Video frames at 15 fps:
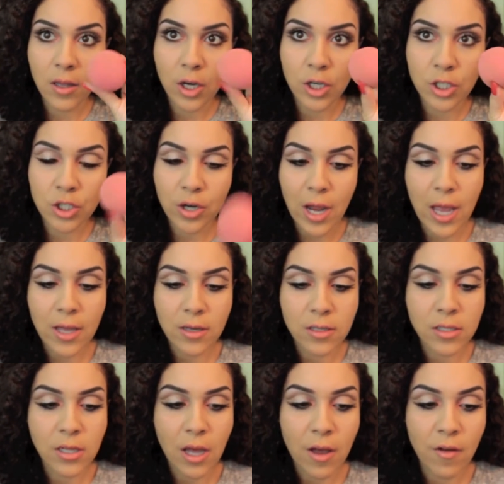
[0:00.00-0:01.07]
larger
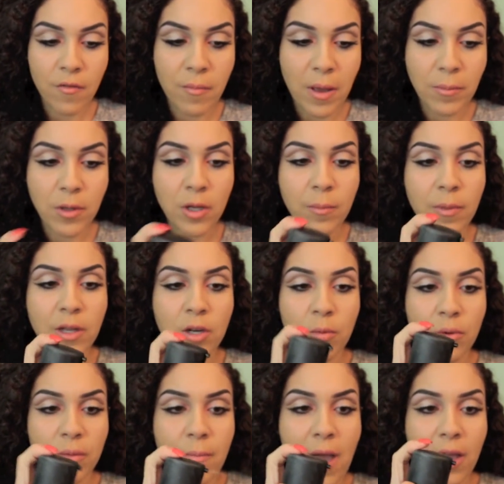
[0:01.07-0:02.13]
end of my beauty
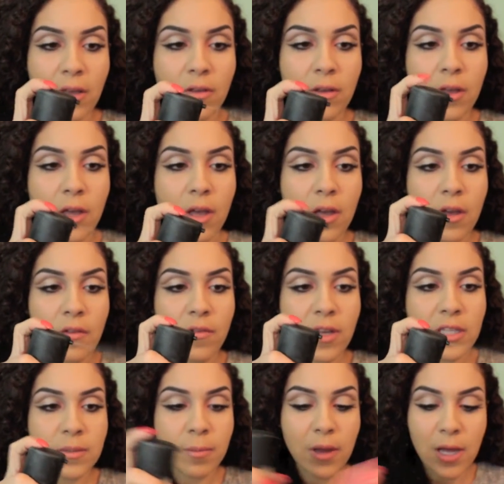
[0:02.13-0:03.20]
blender with MAC
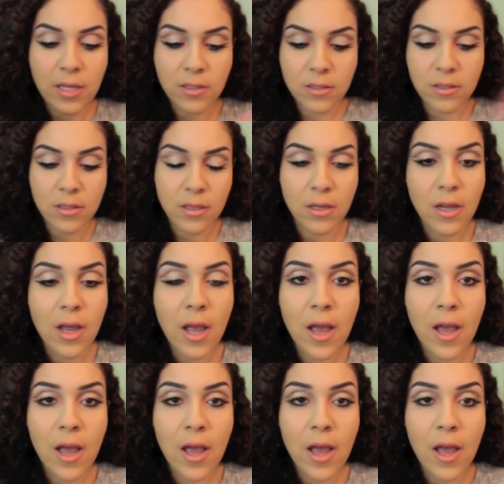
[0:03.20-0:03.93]
Fix Plus,